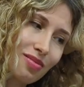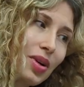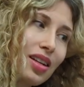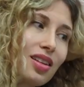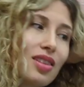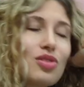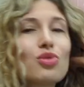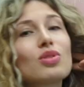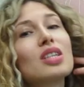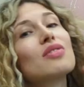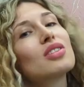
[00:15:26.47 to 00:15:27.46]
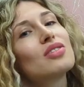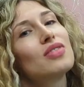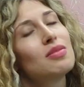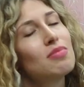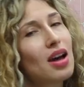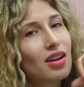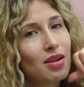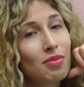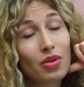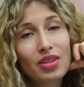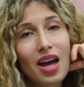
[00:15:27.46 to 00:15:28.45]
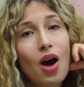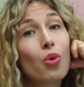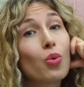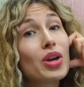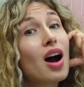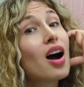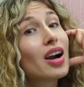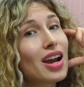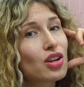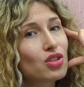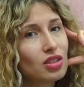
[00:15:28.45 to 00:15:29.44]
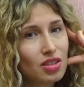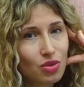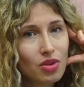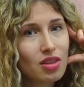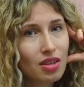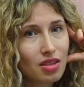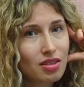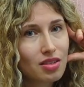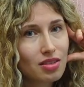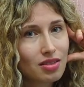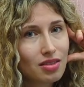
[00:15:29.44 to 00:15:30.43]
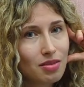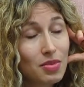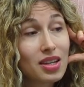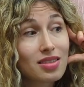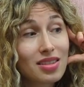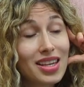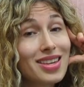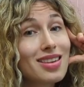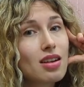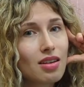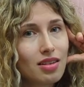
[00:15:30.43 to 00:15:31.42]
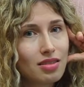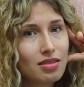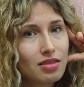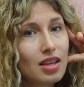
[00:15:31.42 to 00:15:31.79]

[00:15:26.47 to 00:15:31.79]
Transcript: but it is to give us feedback about how we are actually doing things, because they hear it.